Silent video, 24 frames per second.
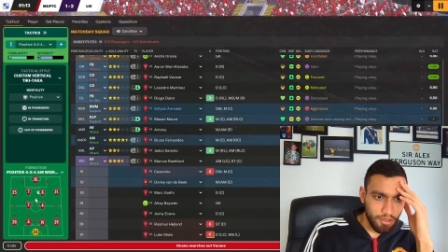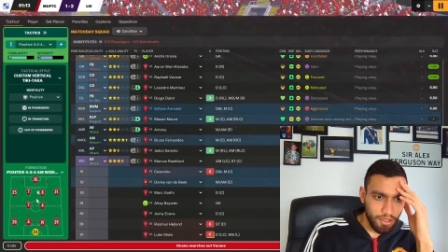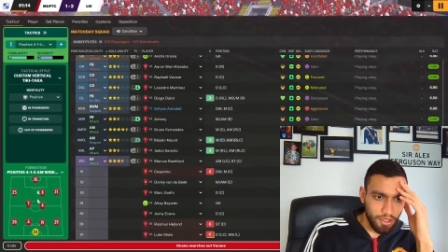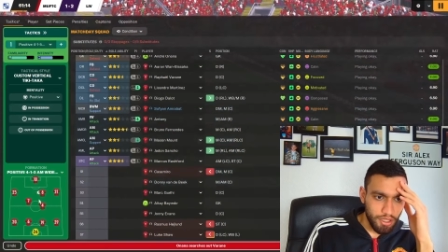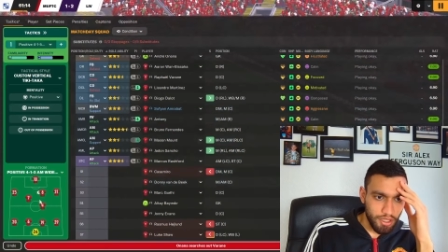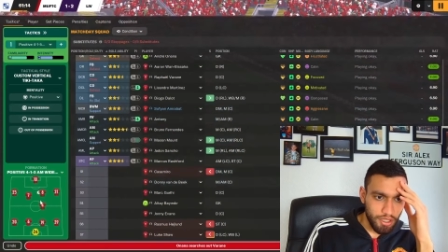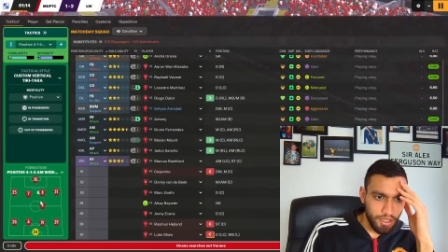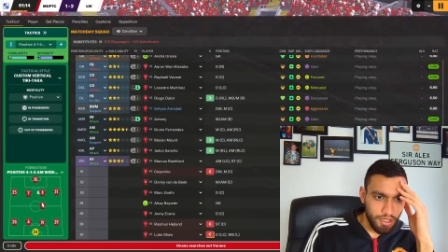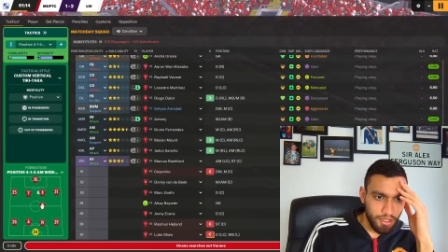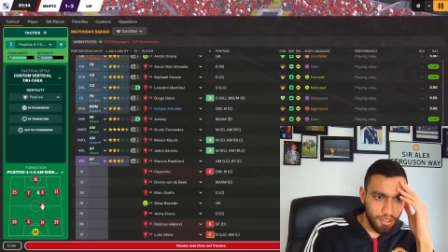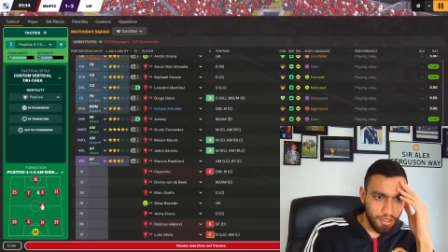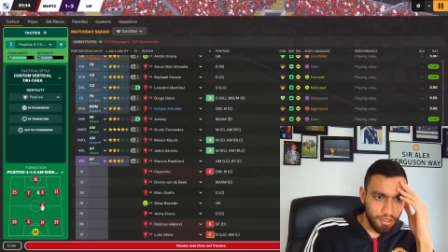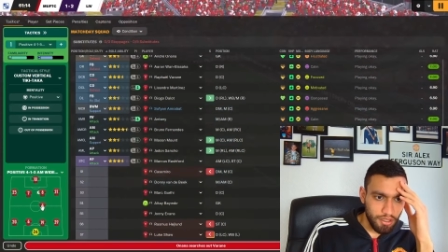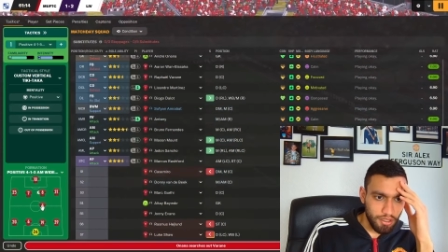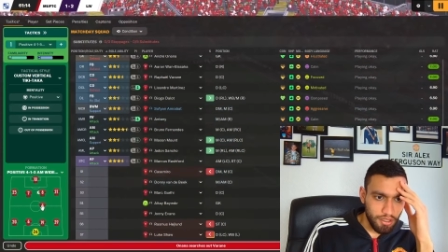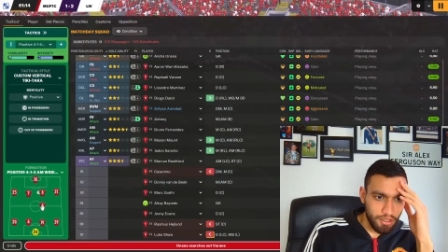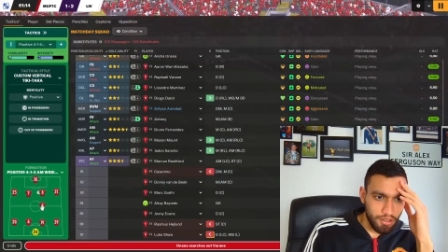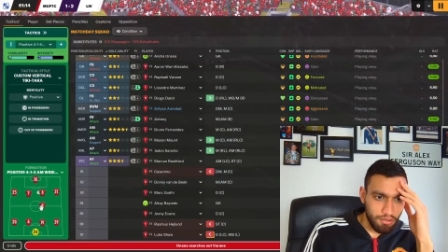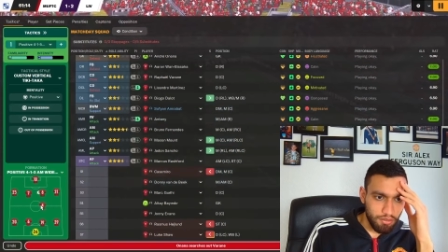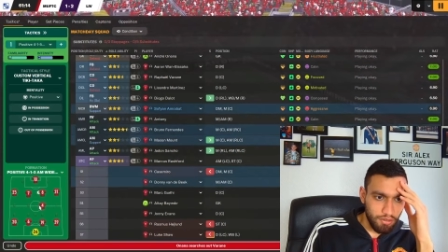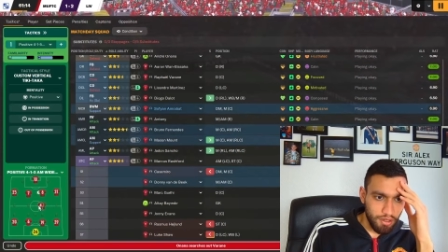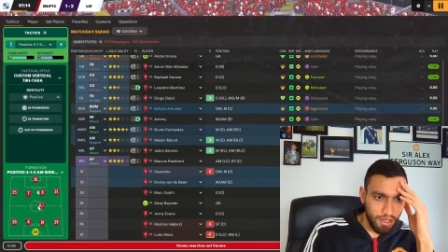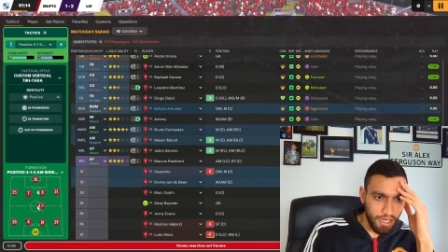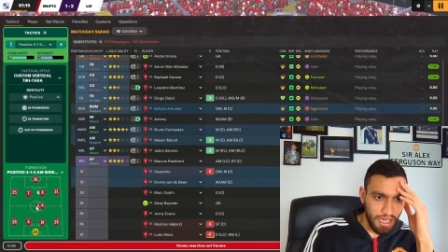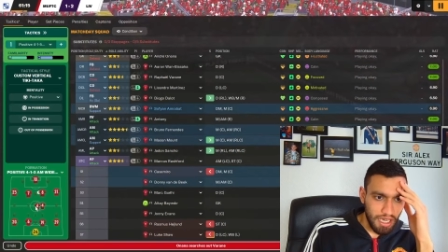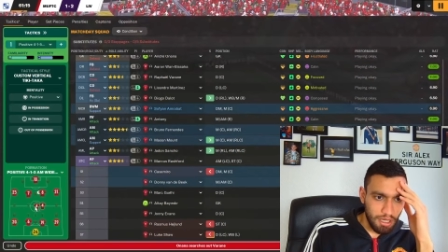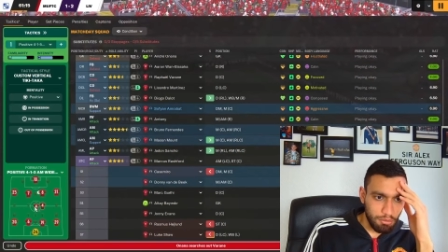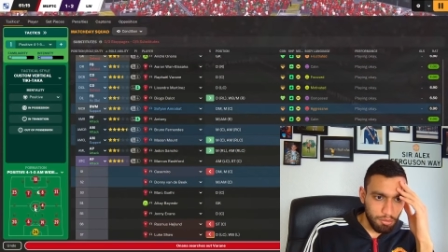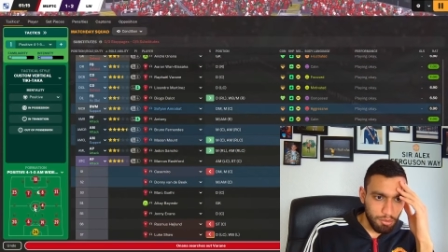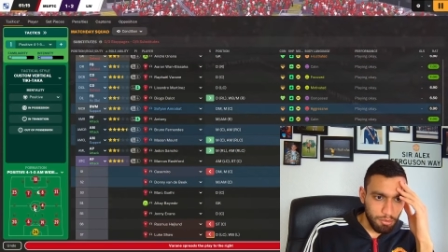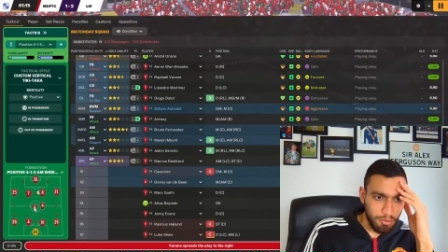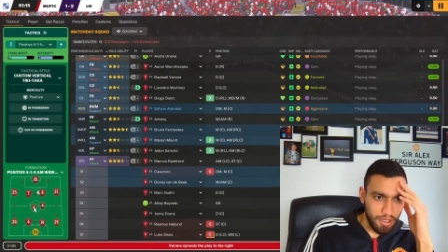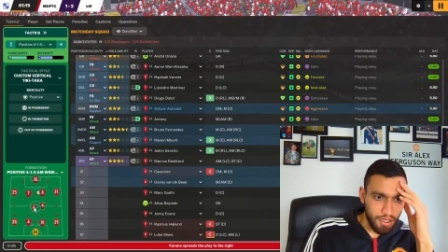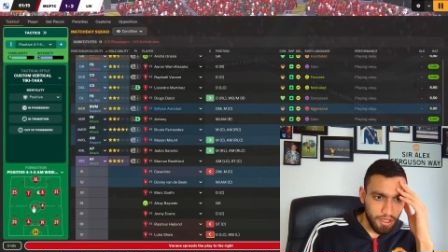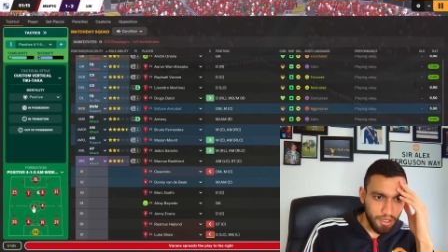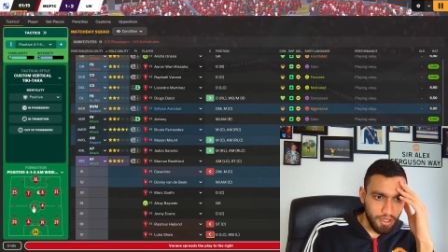there.
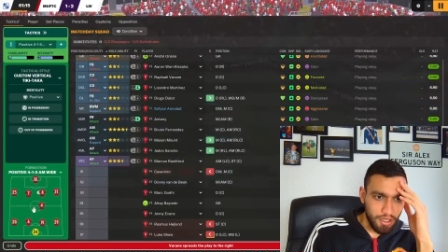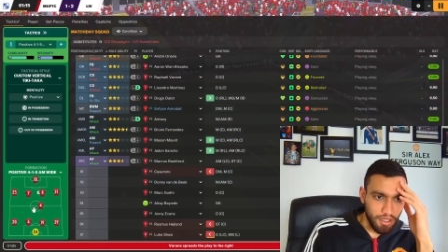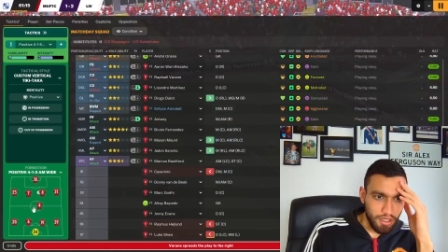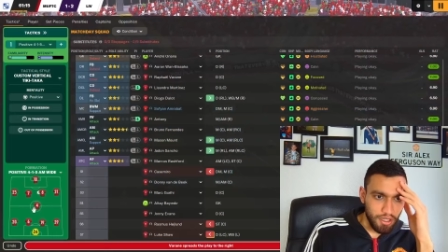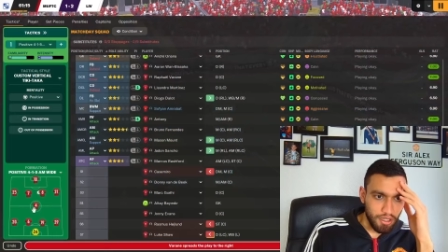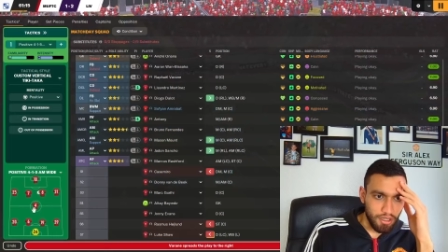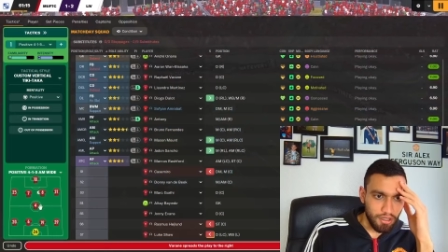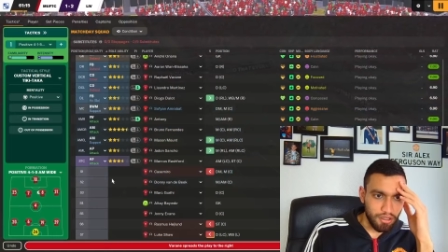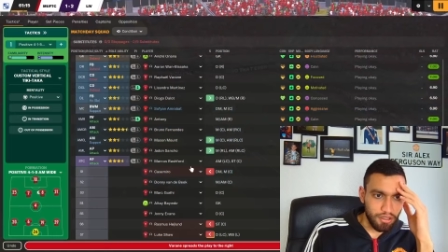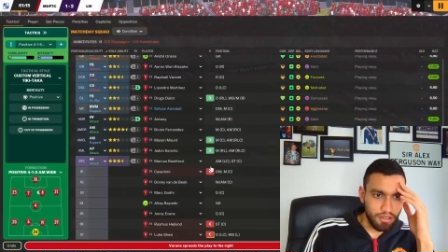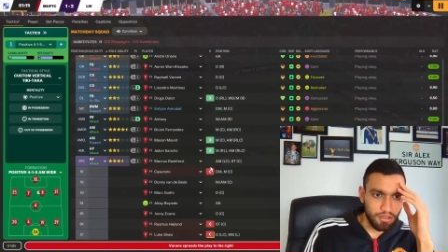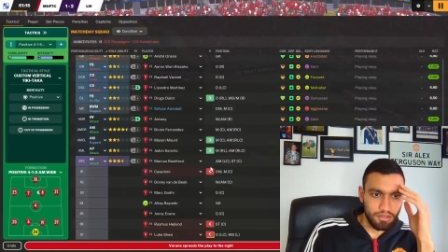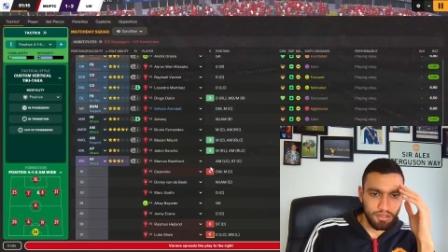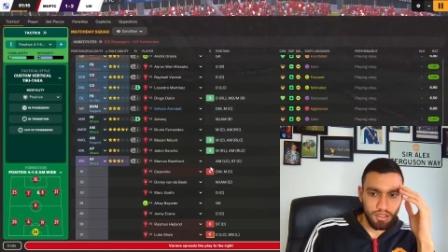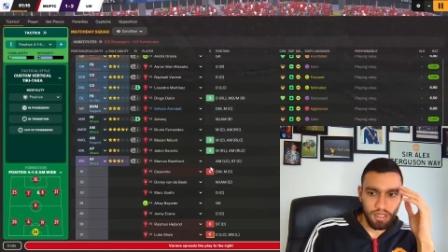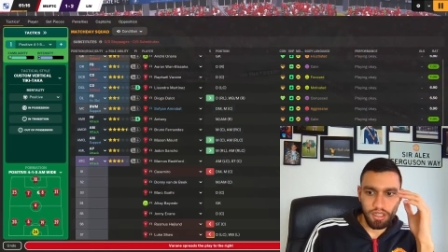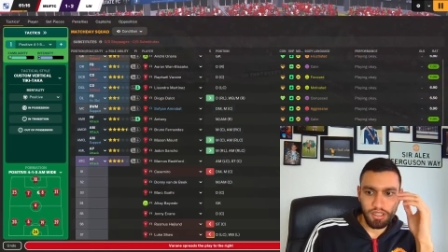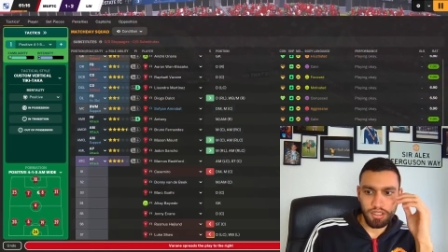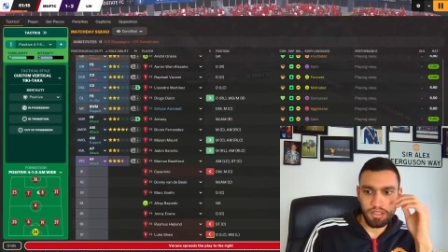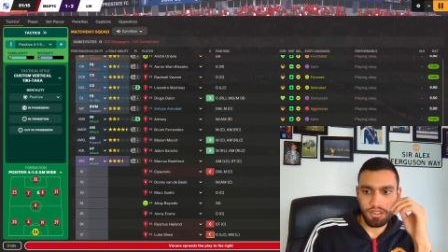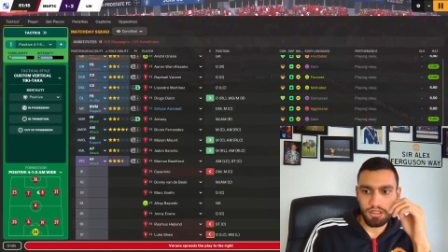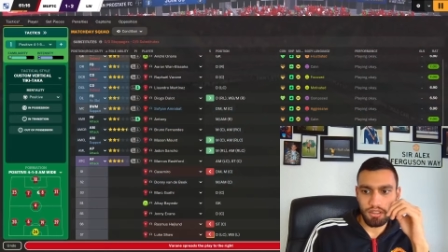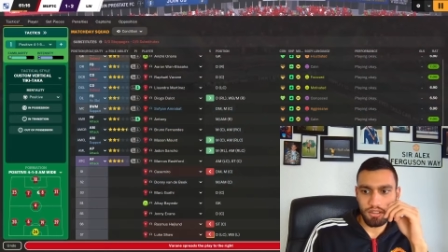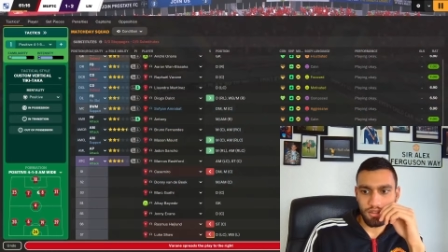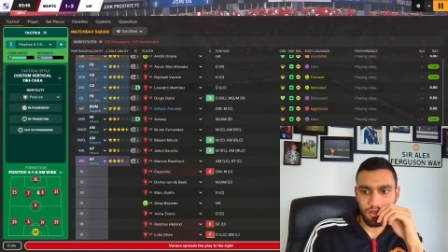Amrabat there. Done.